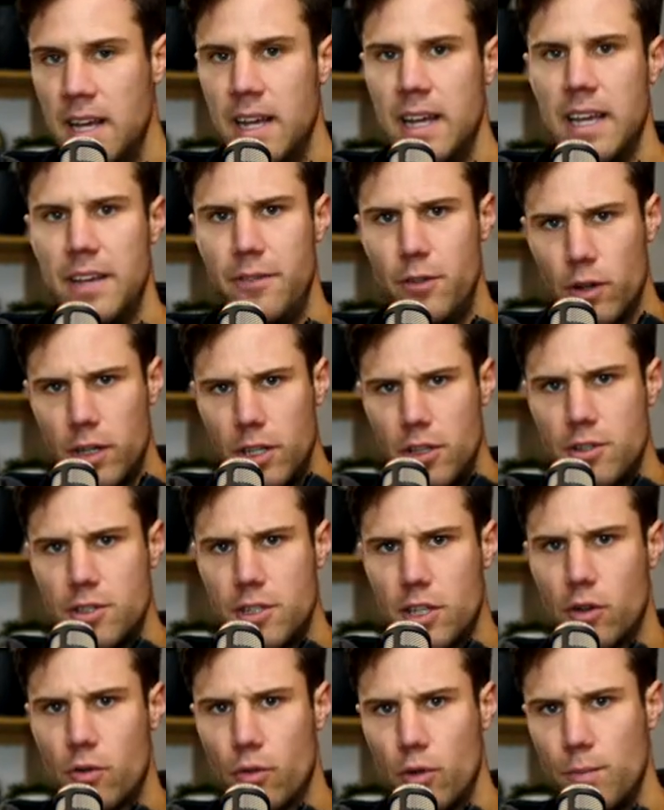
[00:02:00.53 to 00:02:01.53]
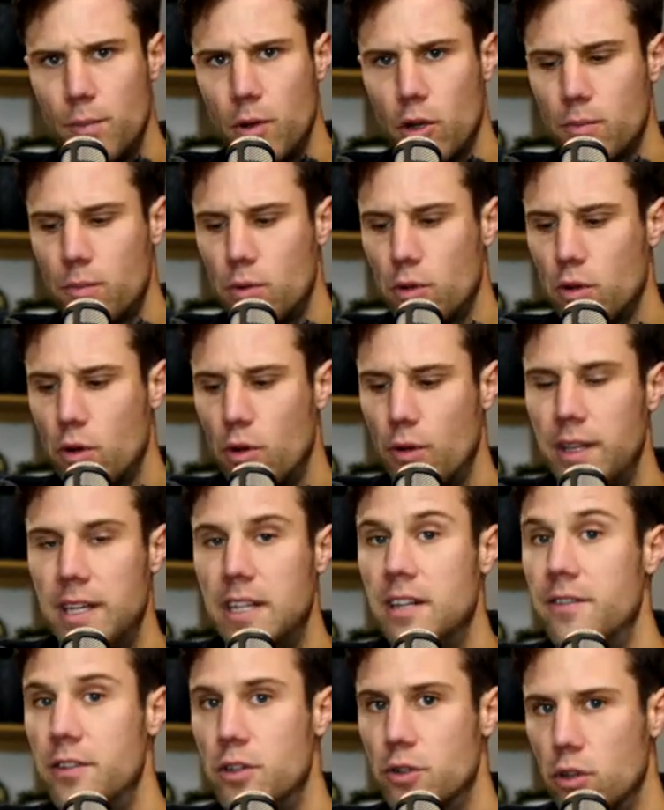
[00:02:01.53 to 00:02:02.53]
If you're going to use the group logbook or the
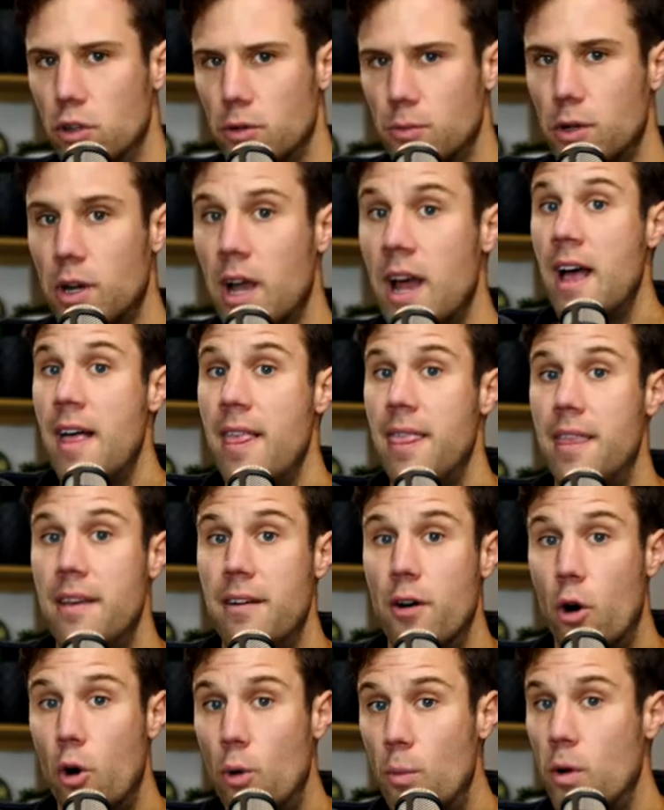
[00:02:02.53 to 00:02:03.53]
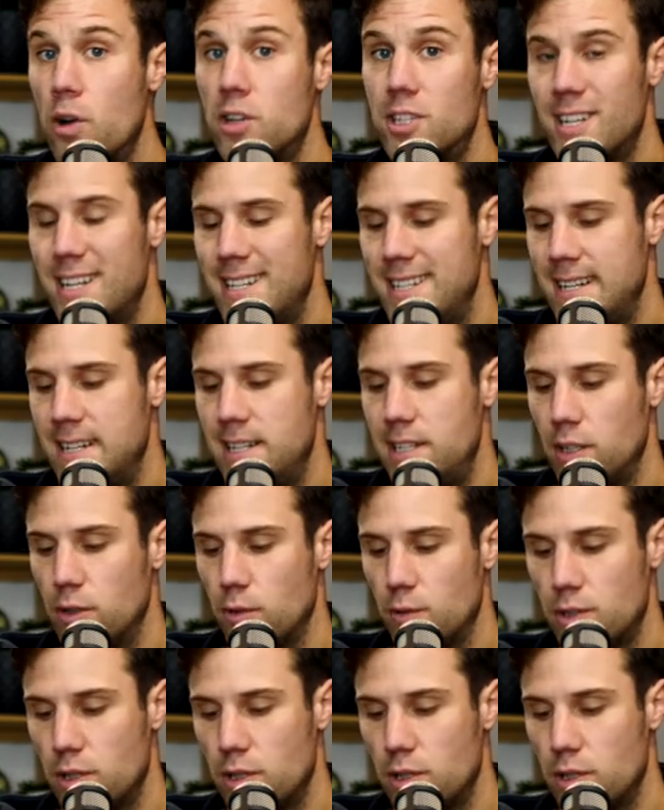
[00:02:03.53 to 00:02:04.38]
individual logbook, they're almost identical.